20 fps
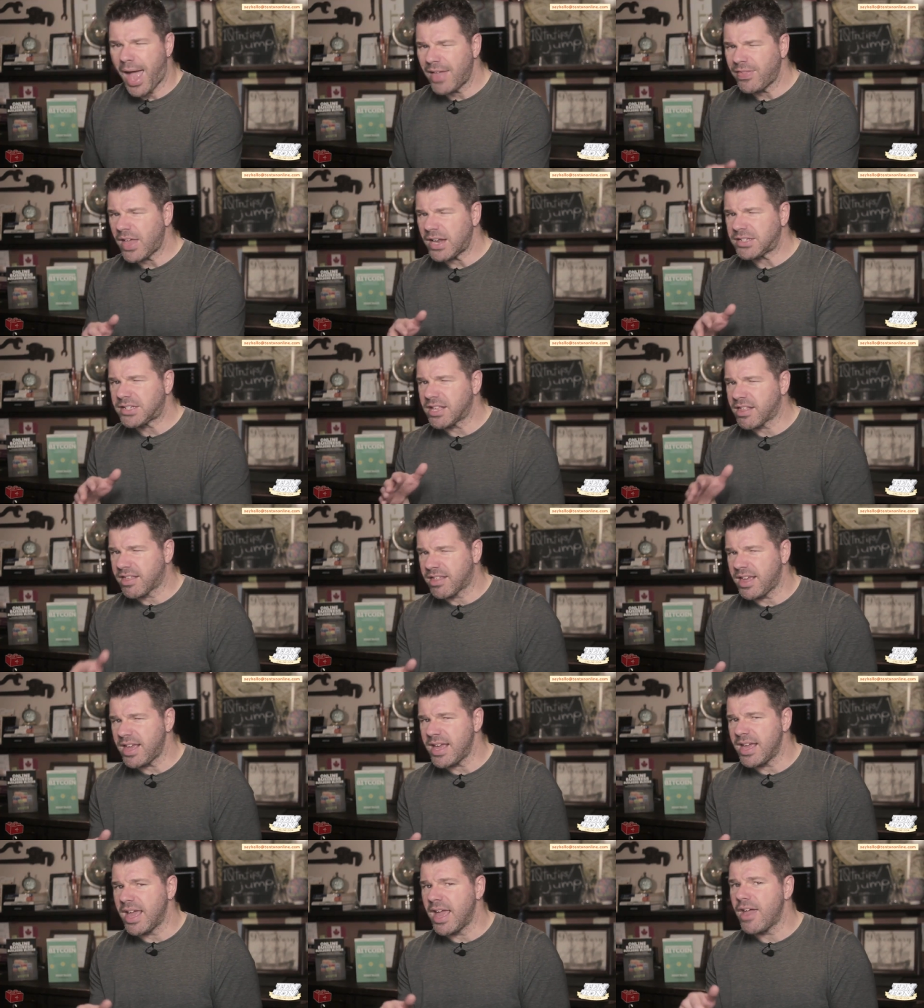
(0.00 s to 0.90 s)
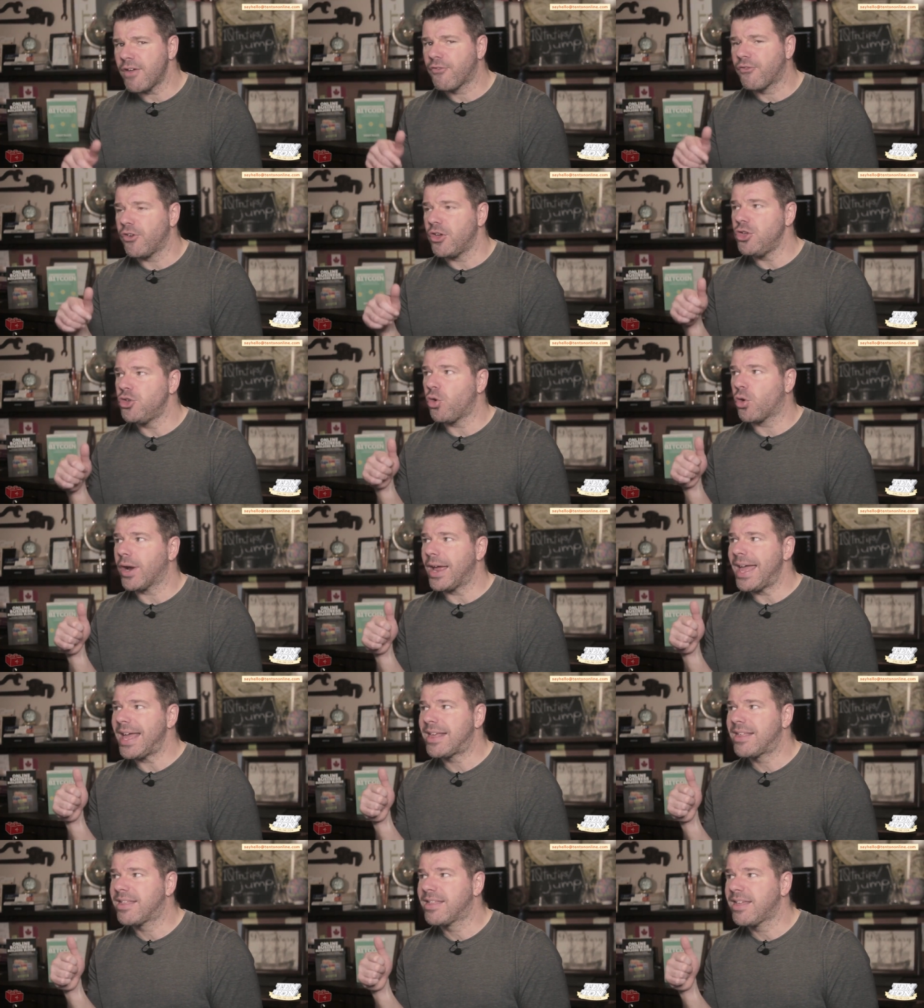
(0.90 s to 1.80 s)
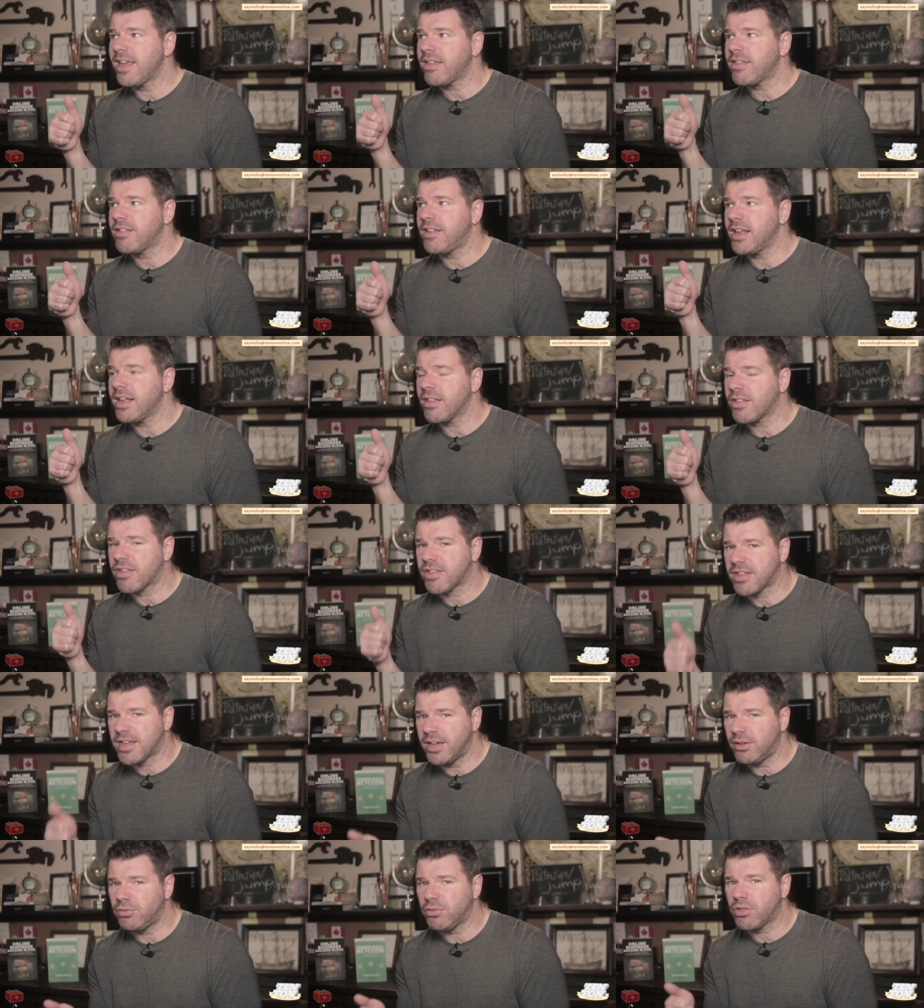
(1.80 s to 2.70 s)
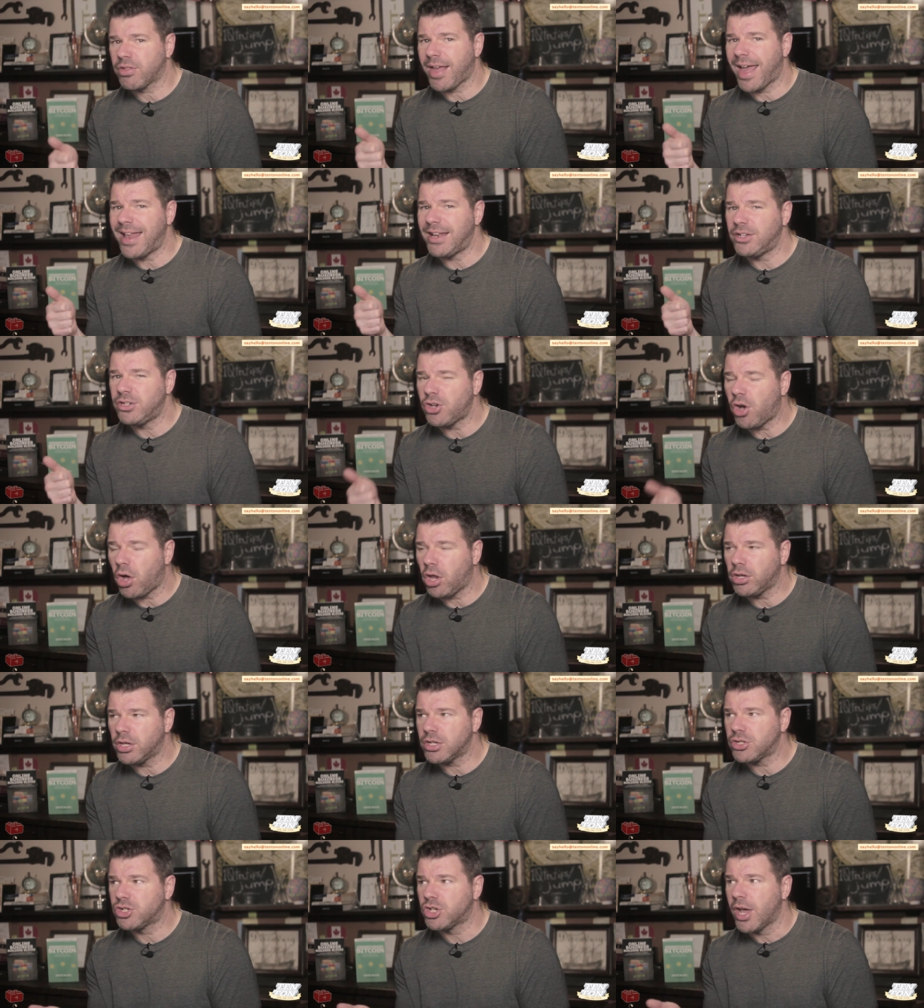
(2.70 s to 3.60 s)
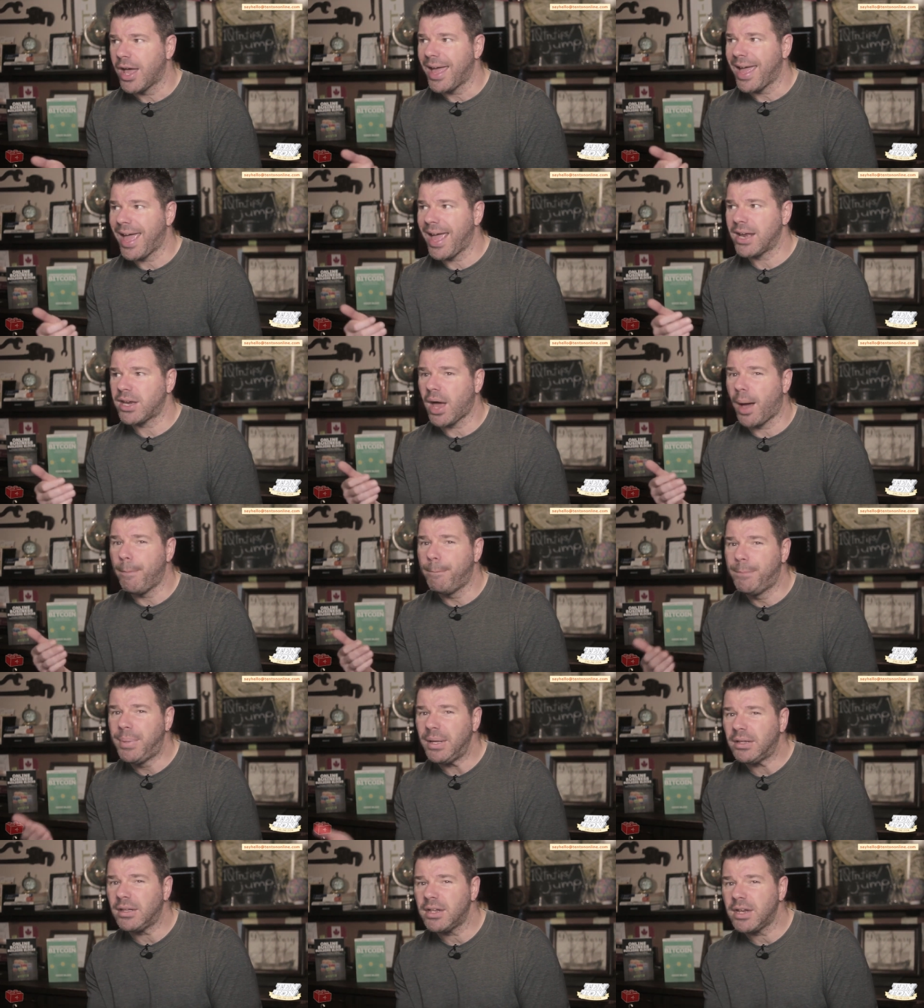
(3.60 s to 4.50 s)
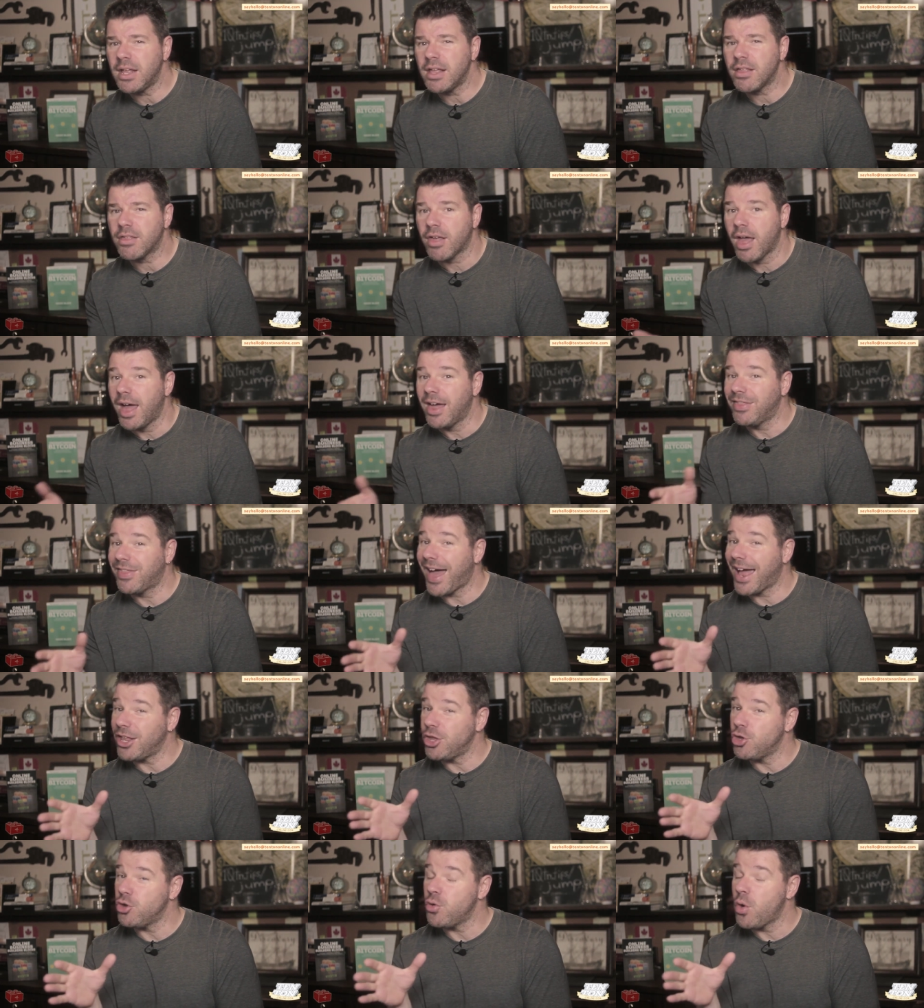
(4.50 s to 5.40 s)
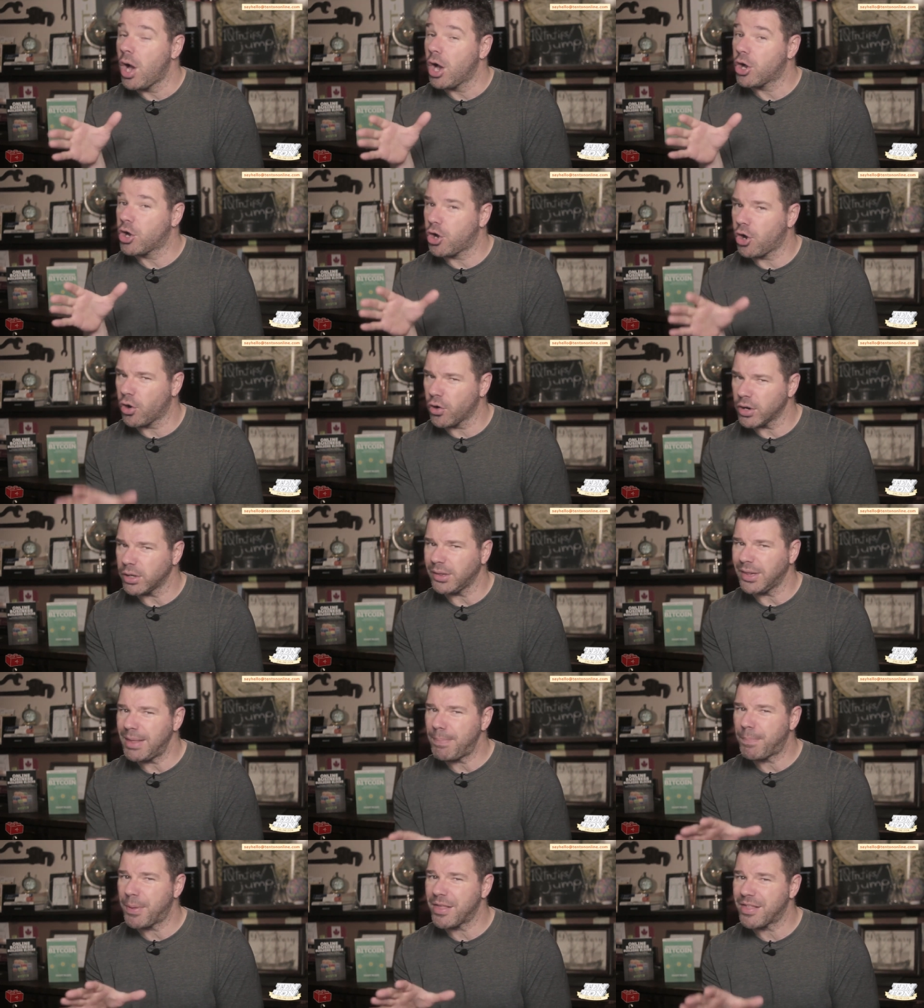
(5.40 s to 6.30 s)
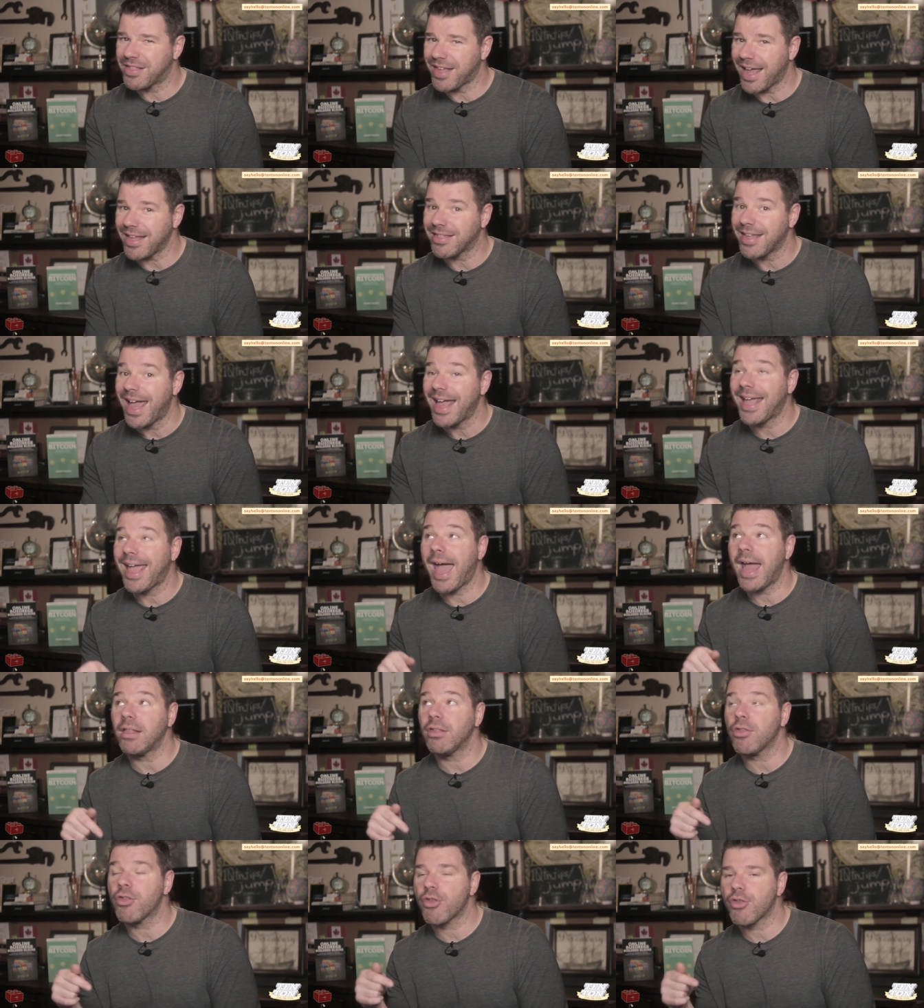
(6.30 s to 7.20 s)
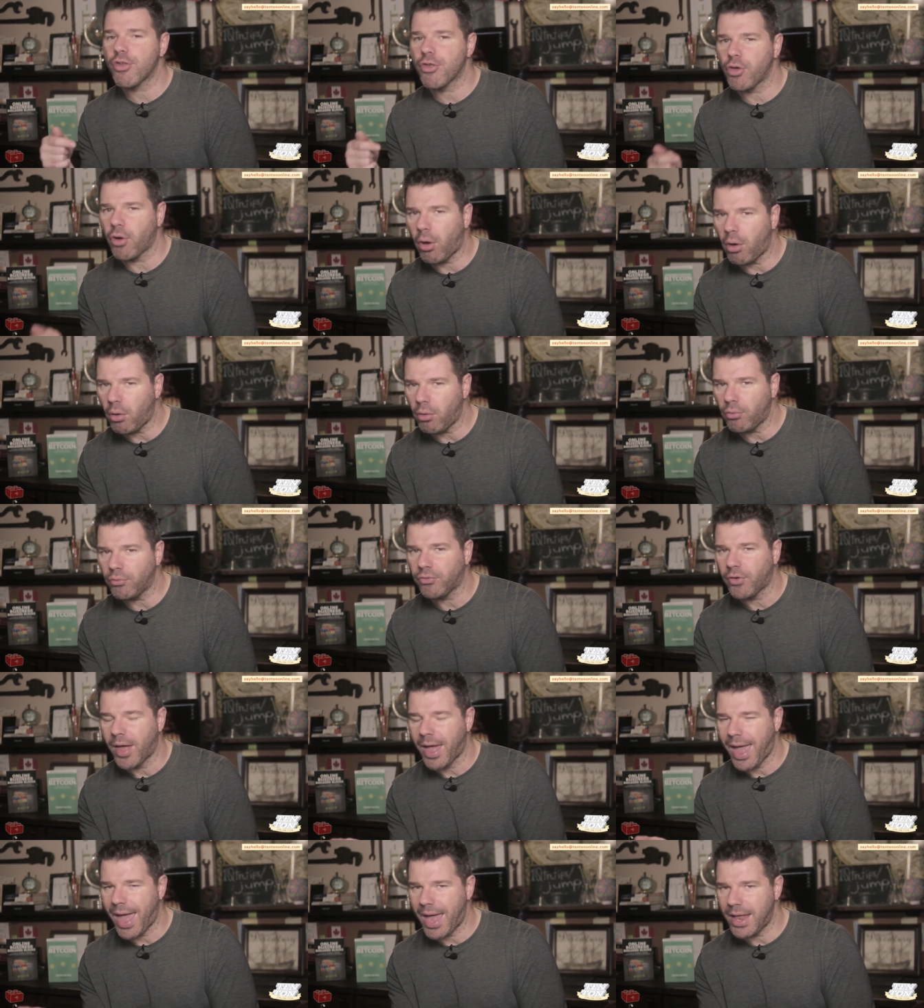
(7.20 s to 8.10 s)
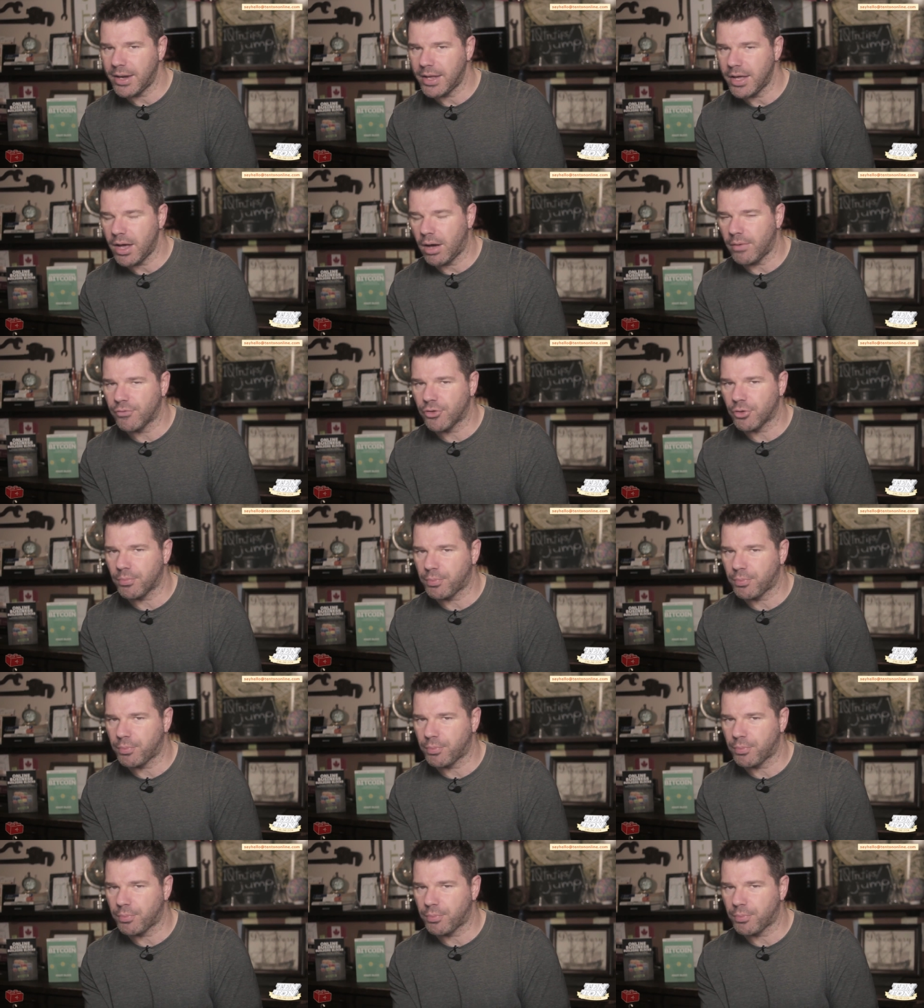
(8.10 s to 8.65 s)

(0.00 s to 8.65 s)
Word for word: And then to see if your existing skills and knowledge and abilities that you currently possess can solve any of their